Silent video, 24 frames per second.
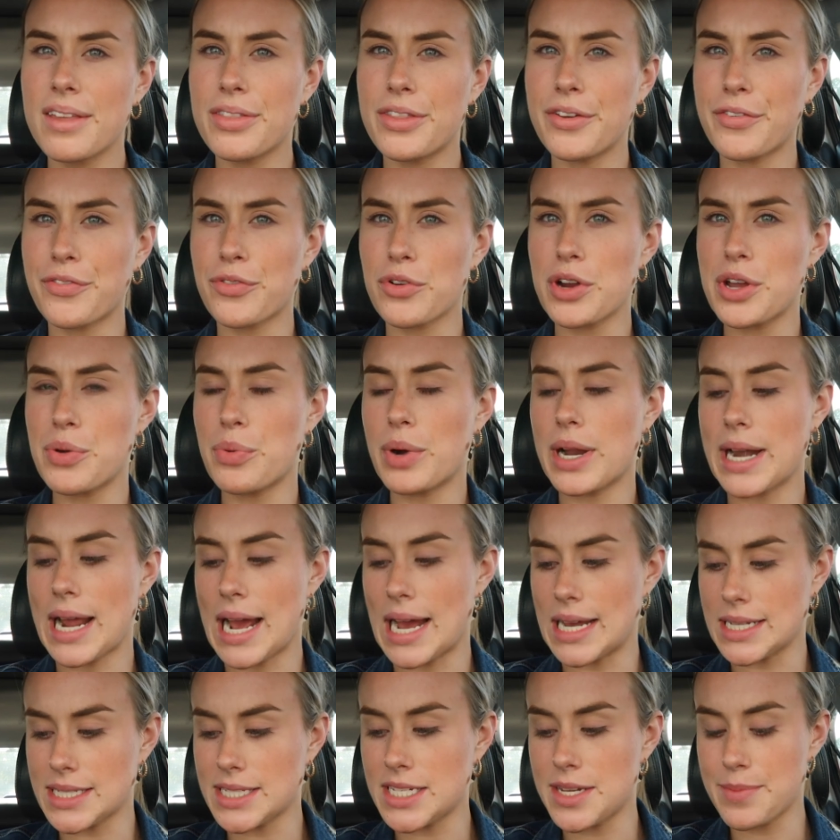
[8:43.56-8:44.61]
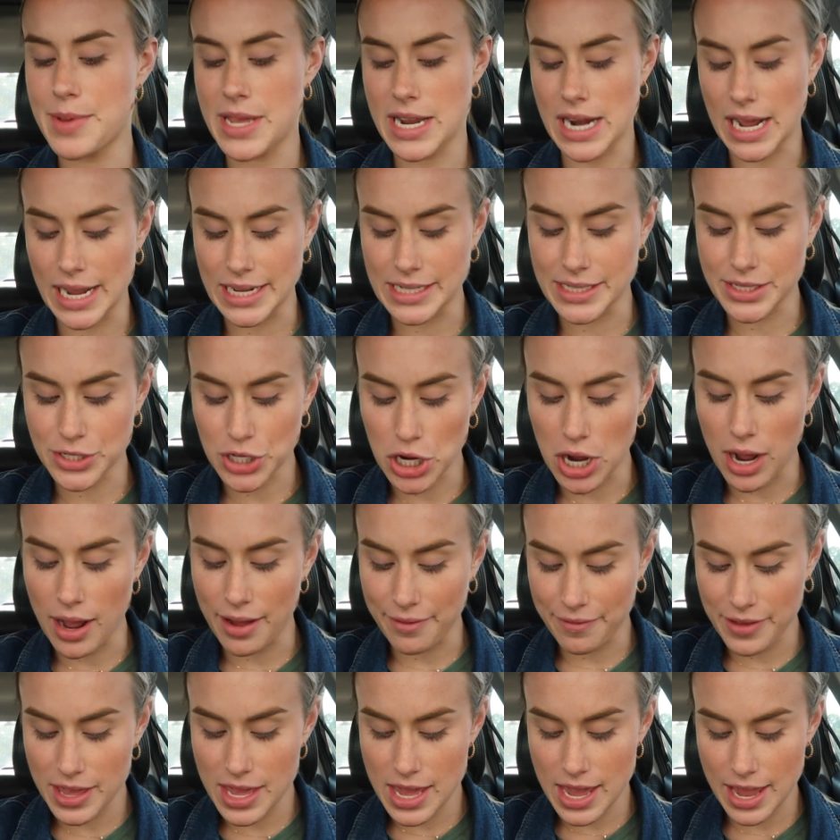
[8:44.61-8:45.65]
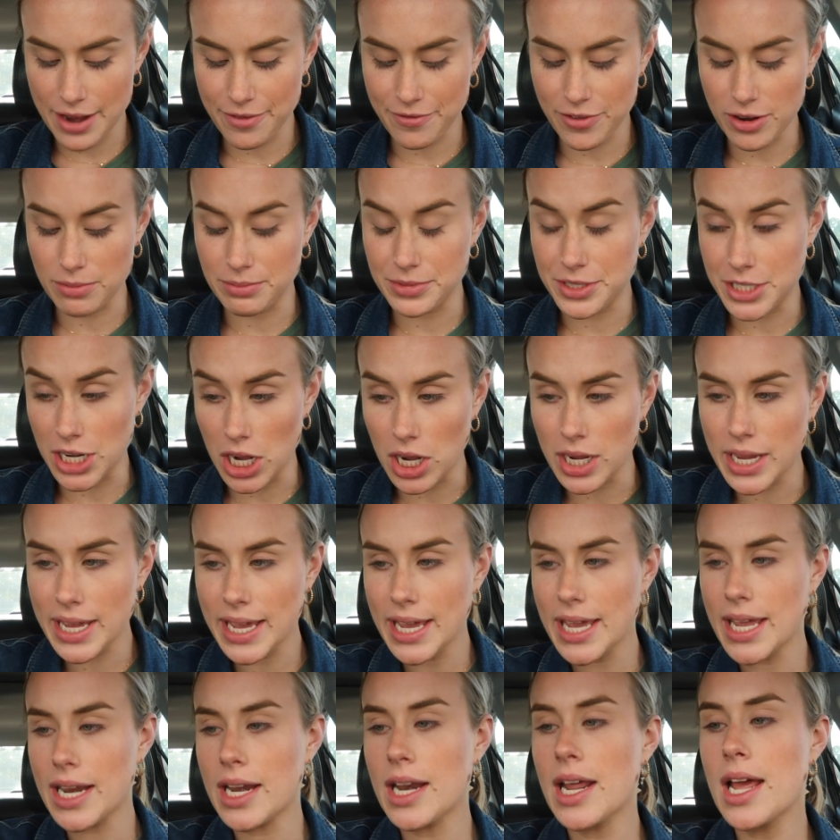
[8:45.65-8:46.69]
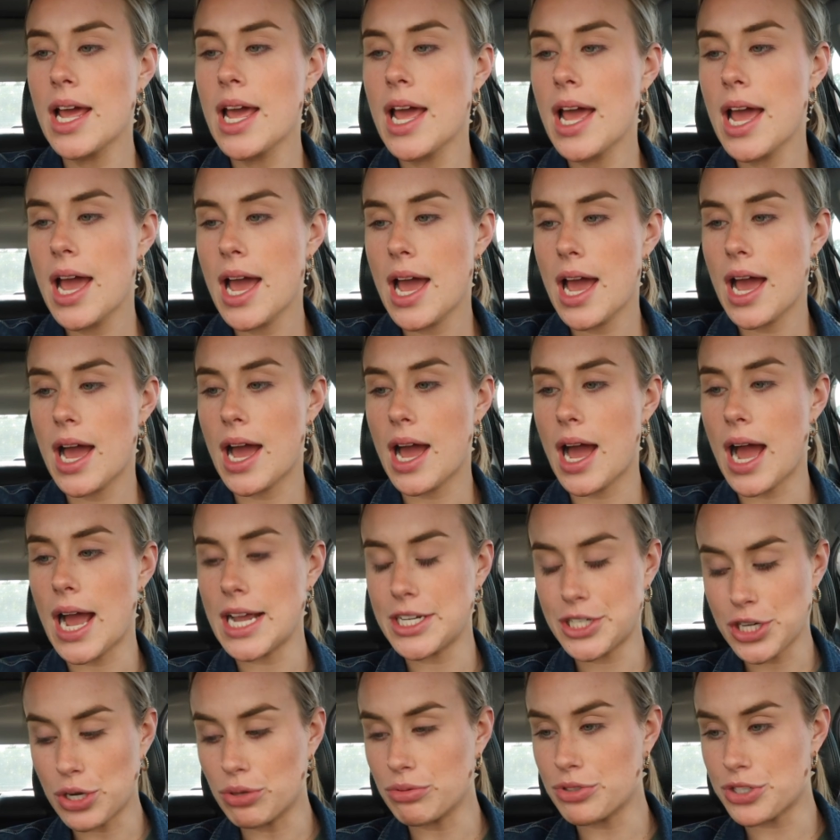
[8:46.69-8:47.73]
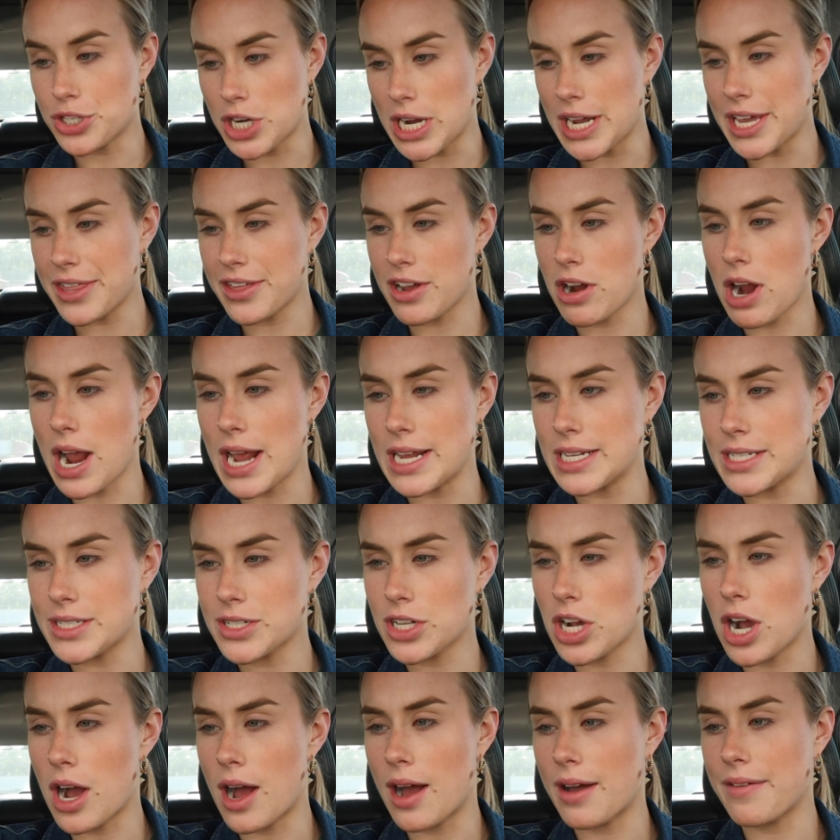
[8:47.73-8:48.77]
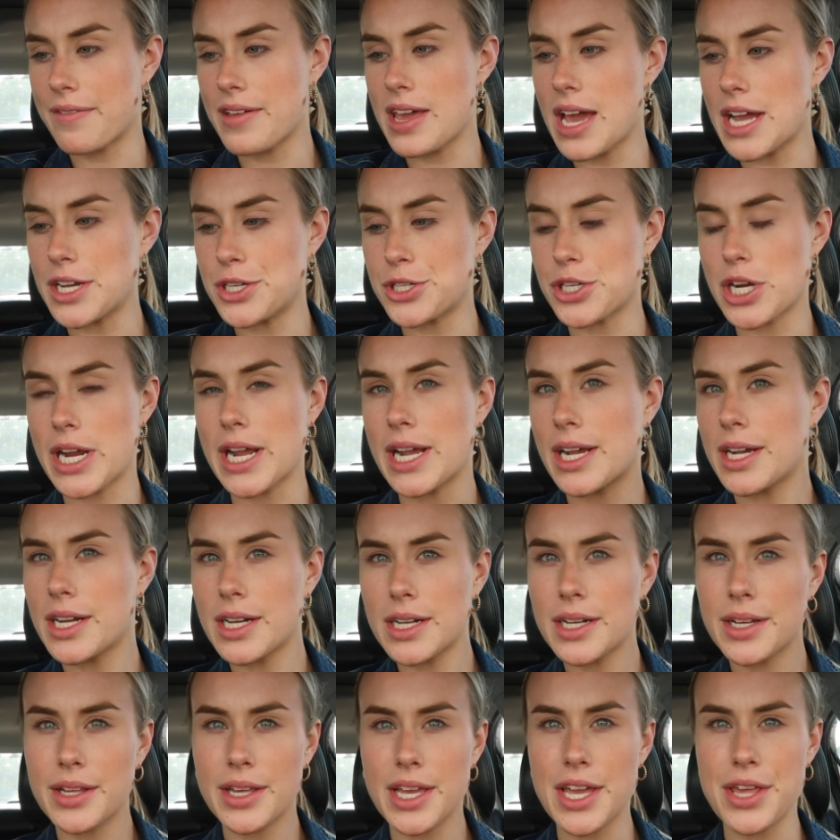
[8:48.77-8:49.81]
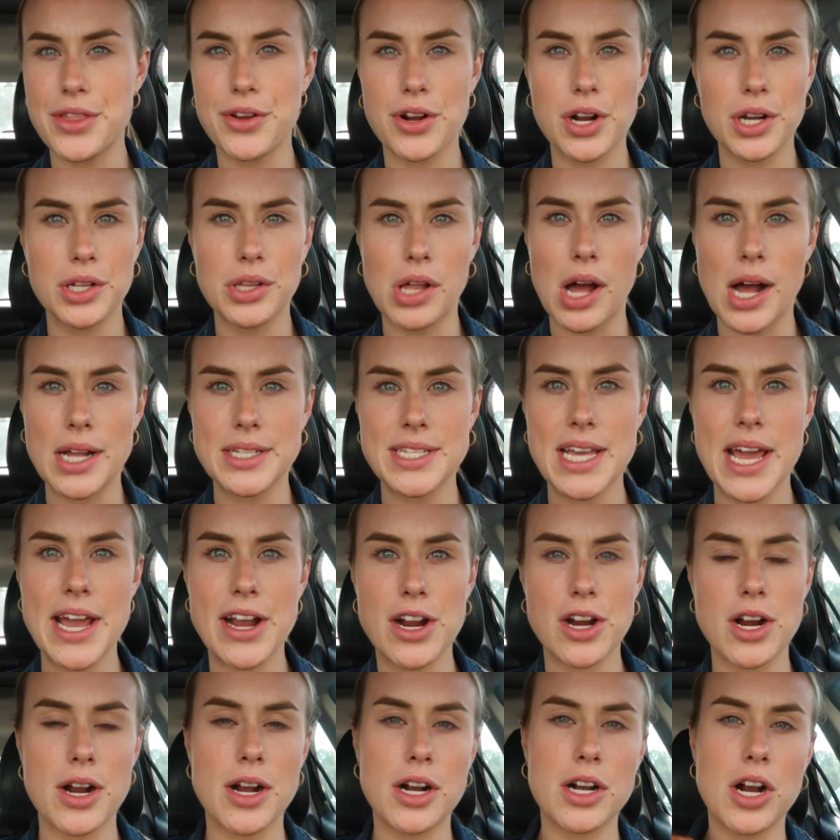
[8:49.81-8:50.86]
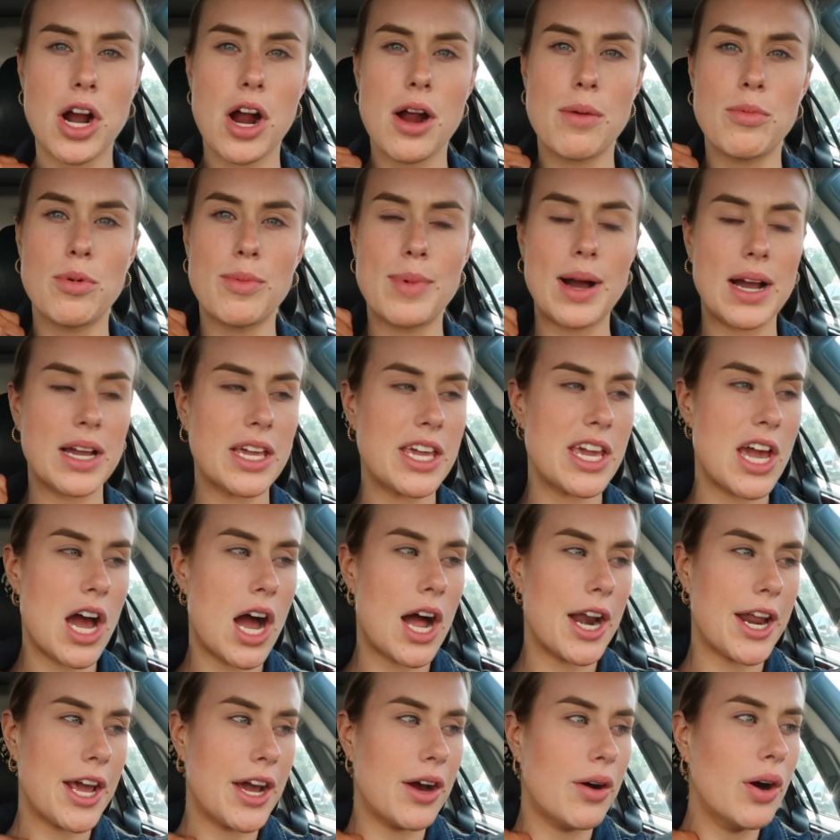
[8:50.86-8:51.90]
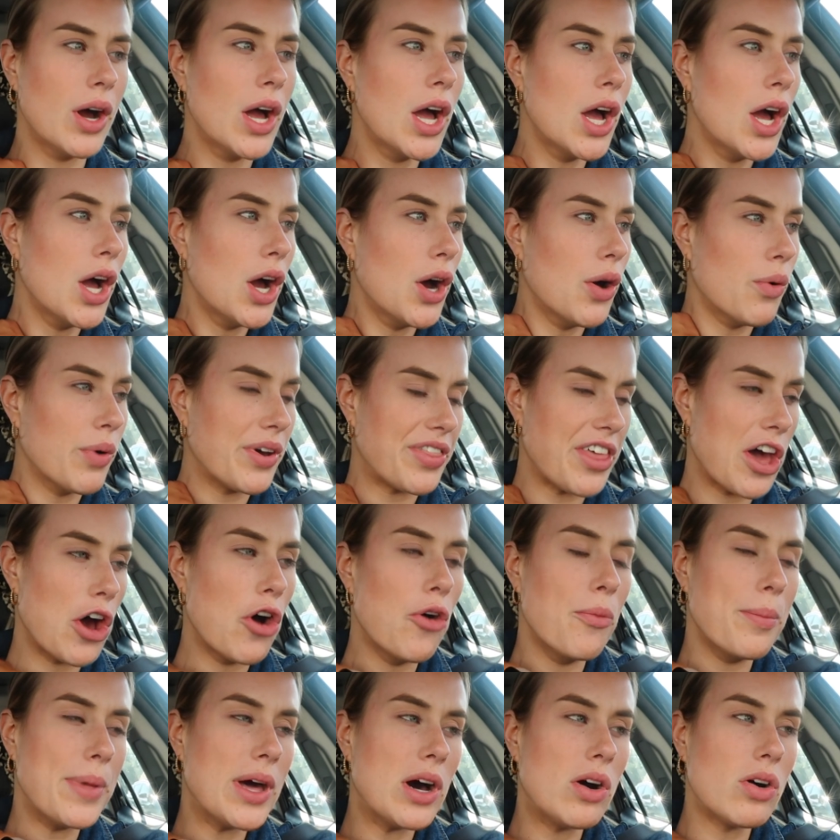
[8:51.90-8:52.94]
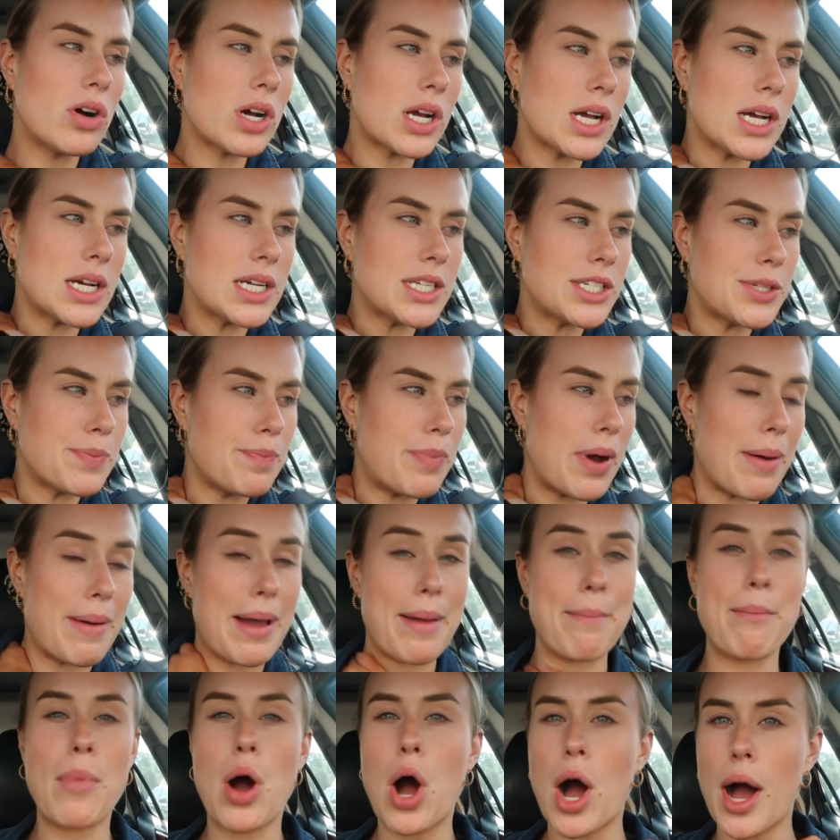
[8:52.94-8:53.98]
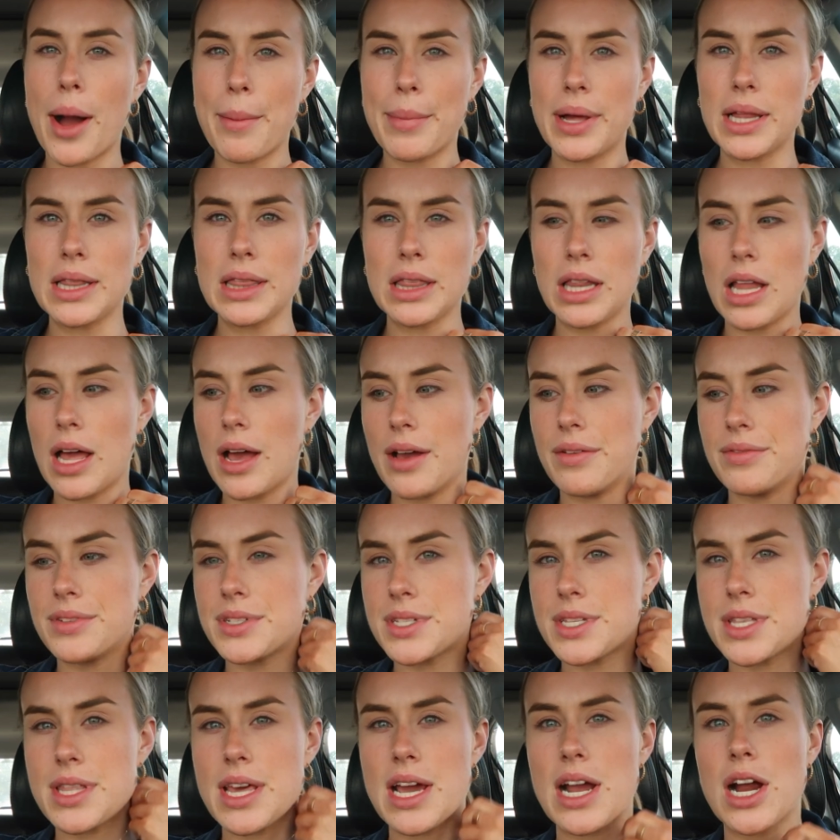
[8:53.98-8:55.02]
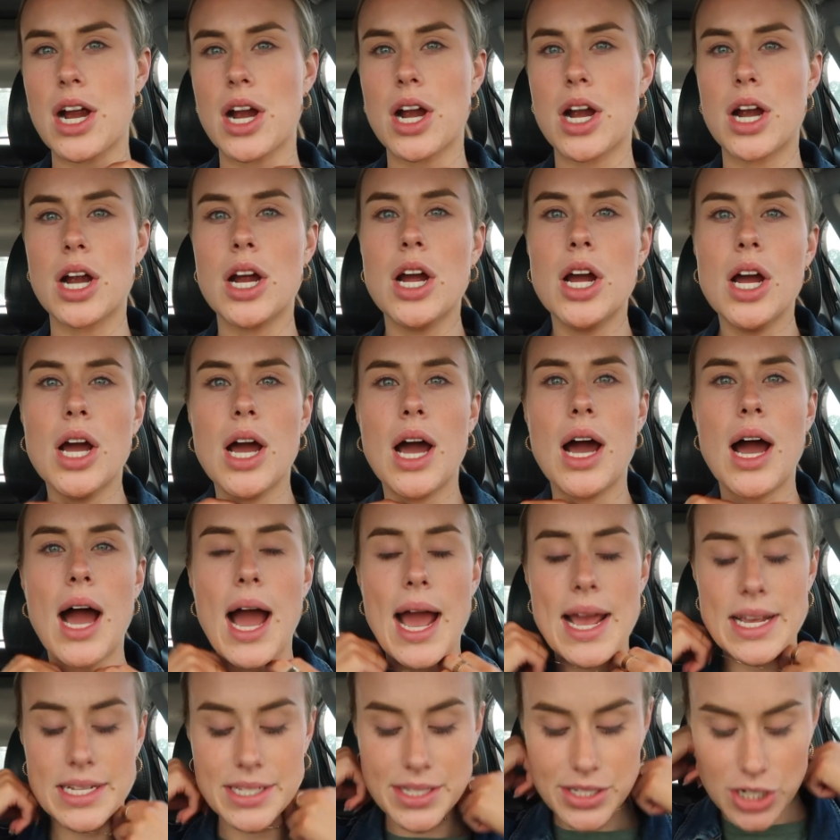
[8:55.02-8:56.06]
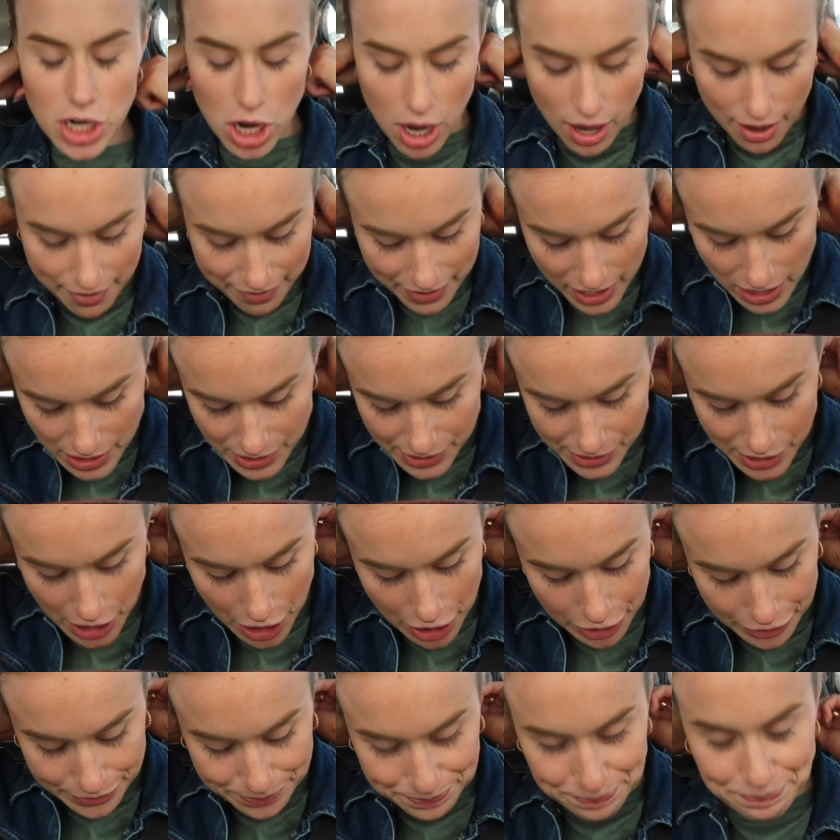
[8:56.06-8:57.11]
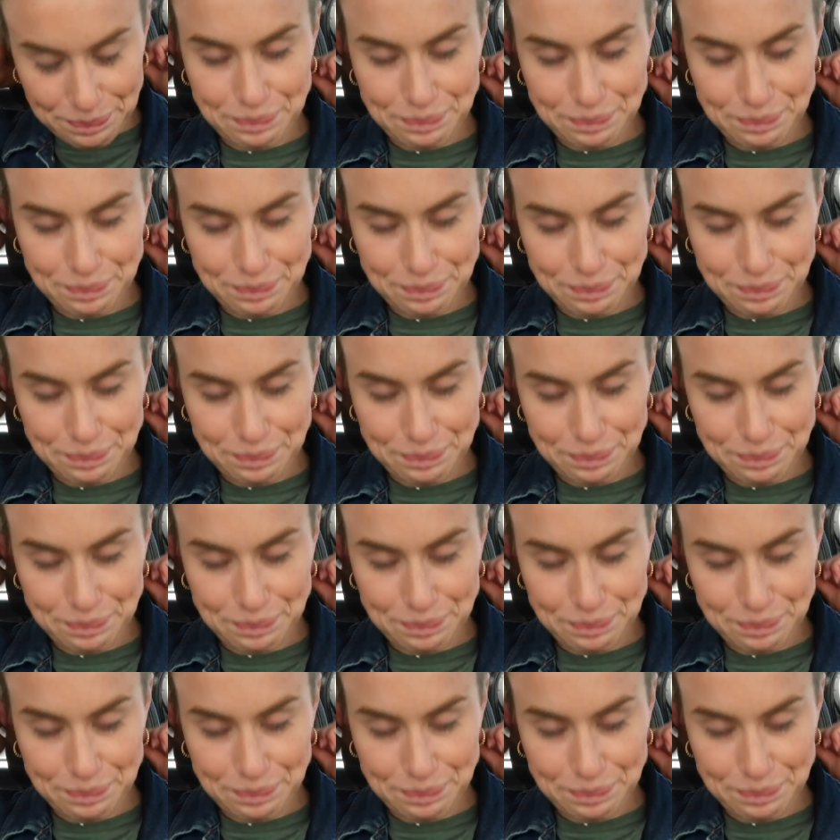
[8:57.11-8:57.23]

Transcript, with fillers: the free one has to be an iced coffee and from Dunkin', I don't drink their iced coffee. I drink either a latte or a caramel macchiato with oat milk, but my mom loves their iced coffee. So